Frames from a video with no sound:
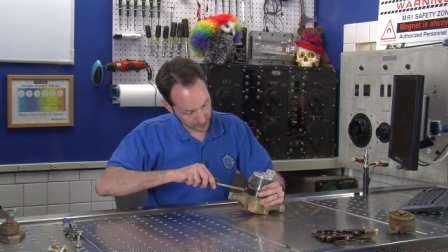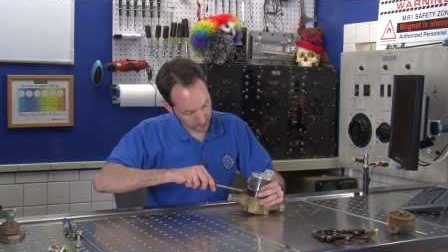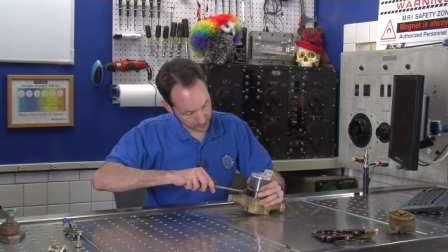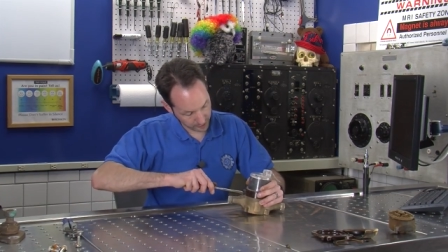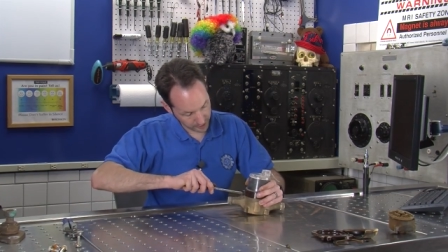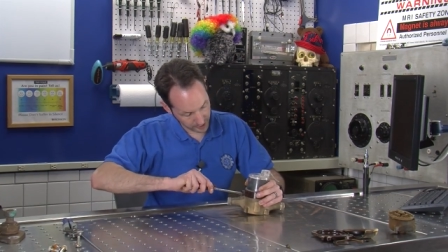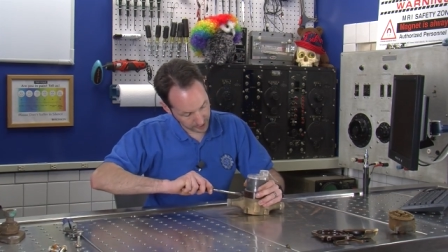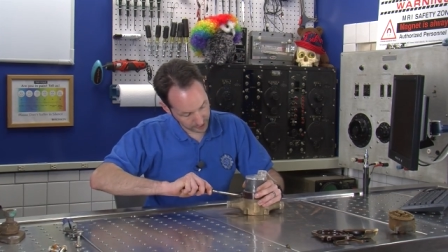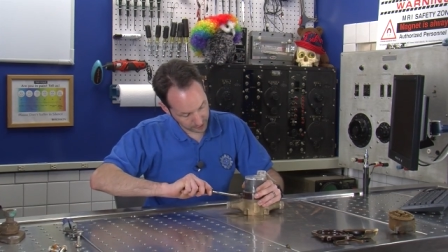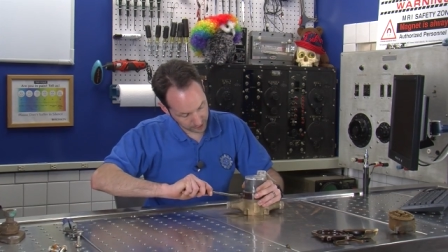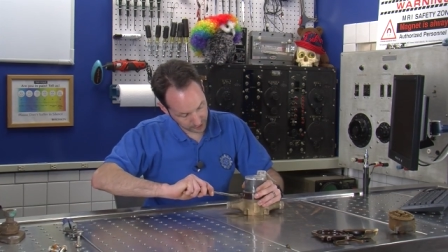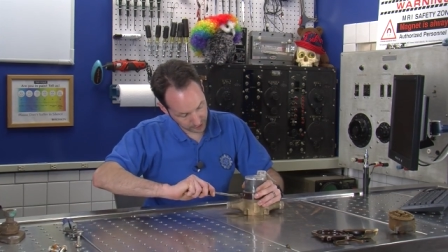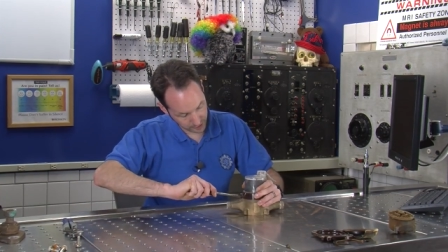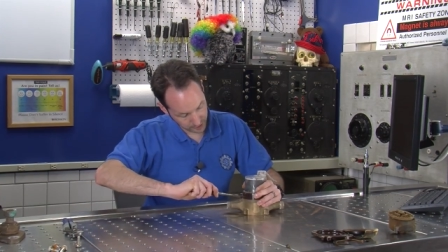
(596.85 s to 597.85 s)
And it's a lot
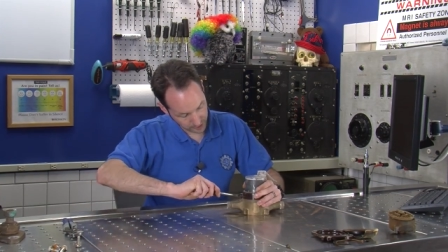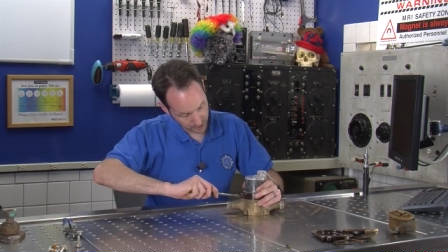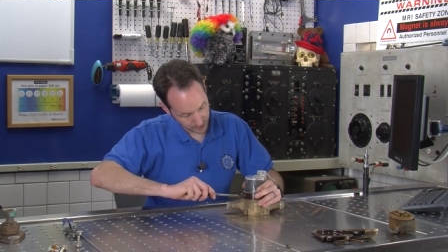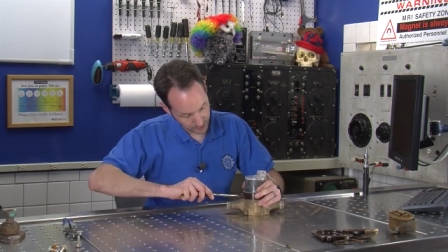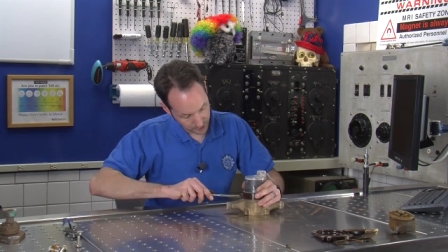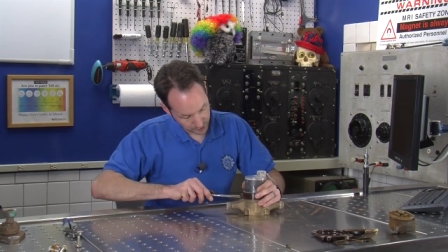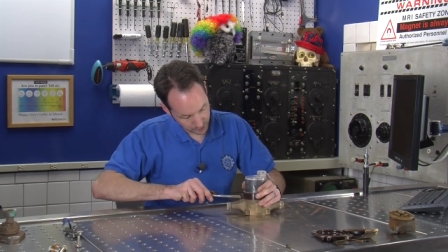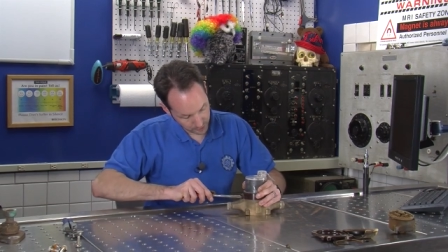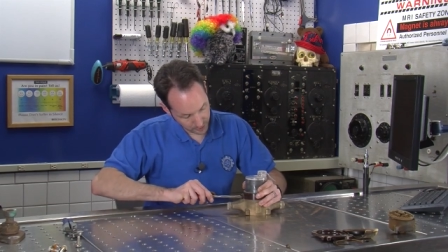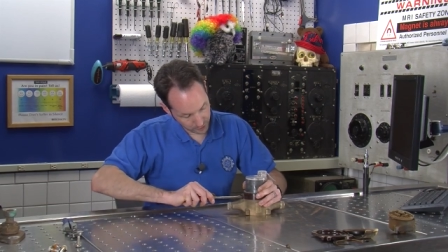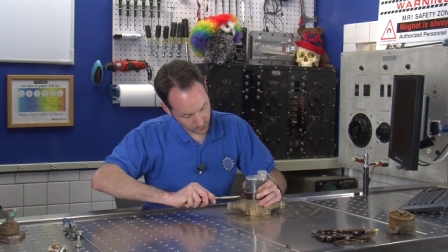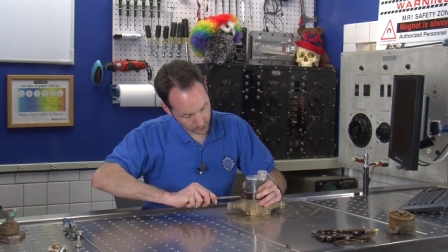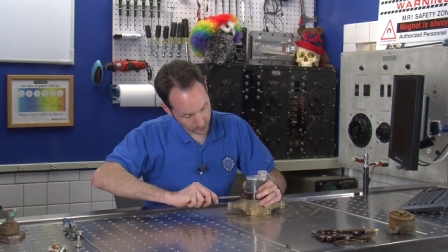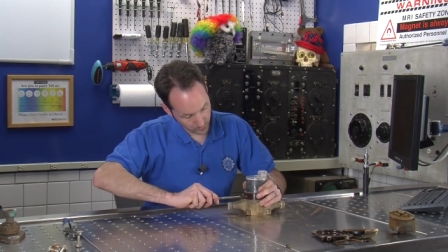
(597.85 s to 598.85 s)
easier to
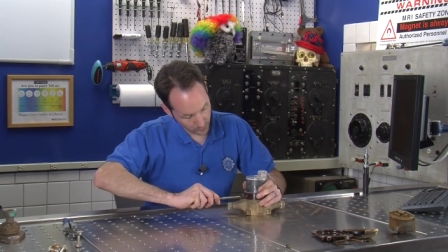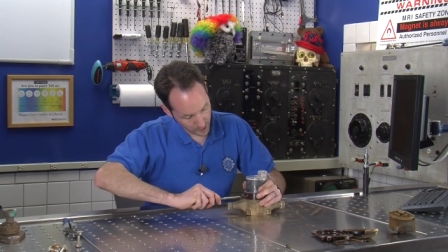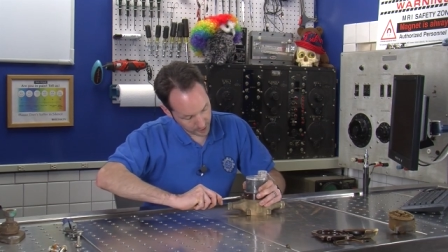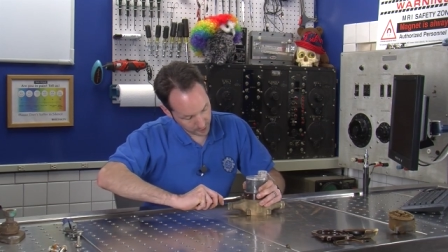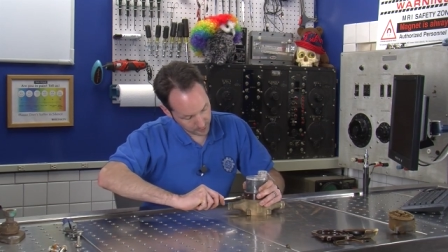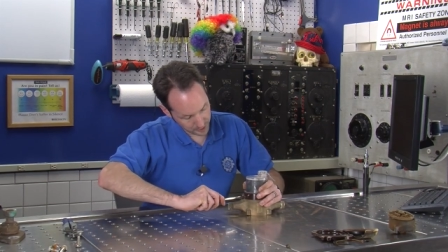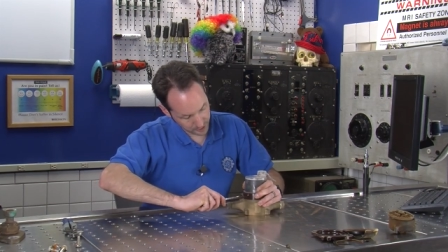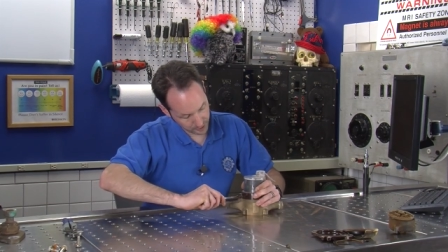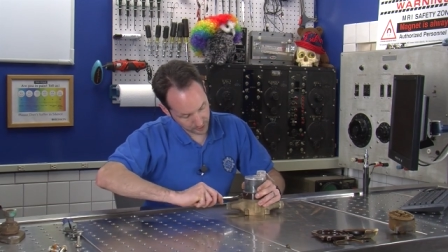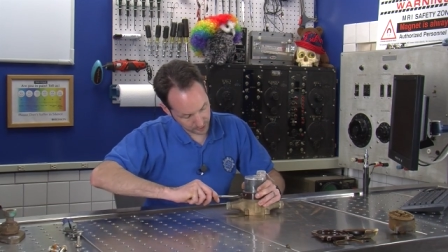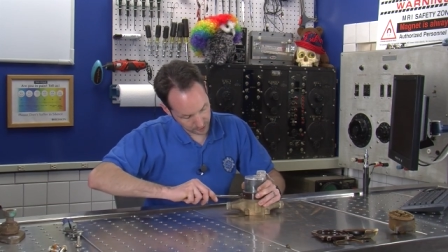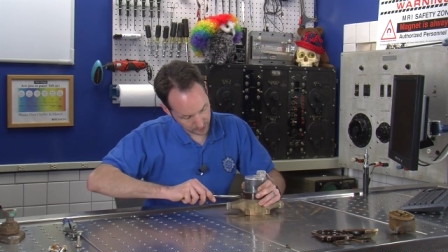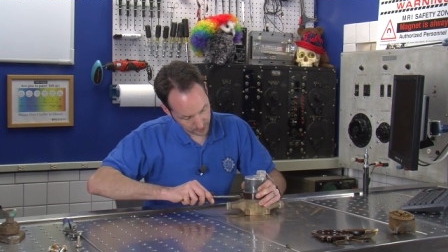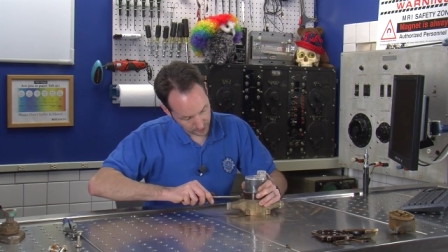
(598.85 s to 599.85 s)
mess with a water
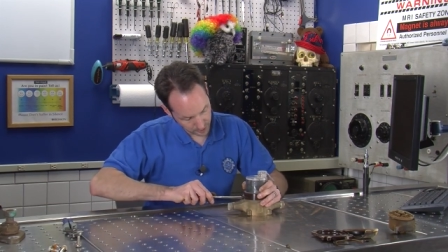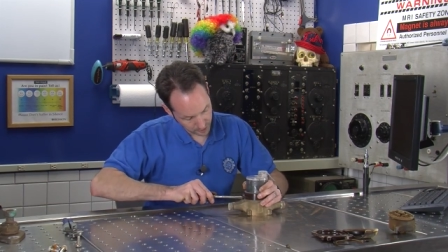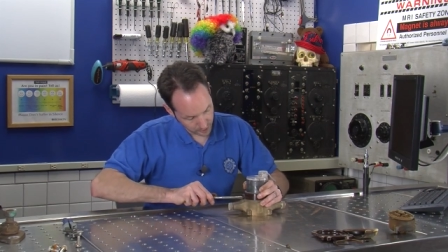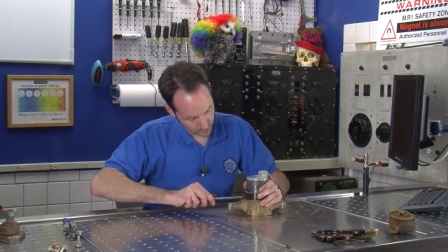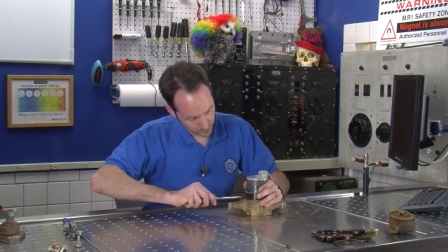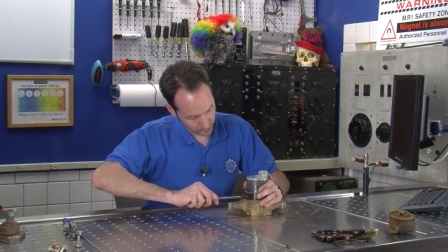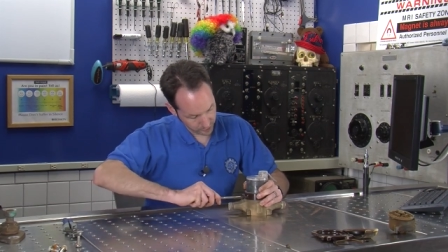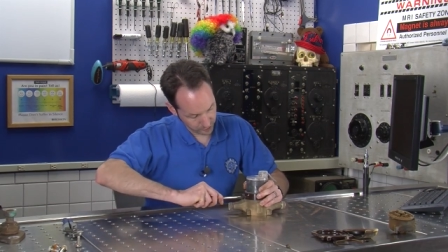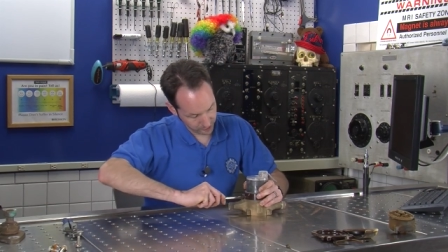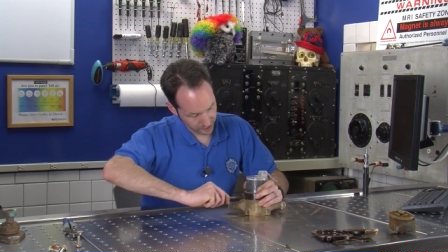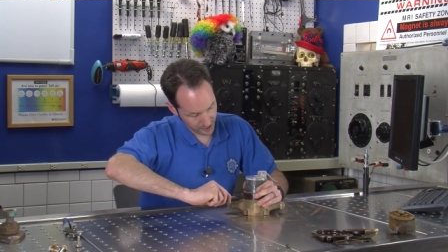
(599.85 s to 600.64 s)
meter, which is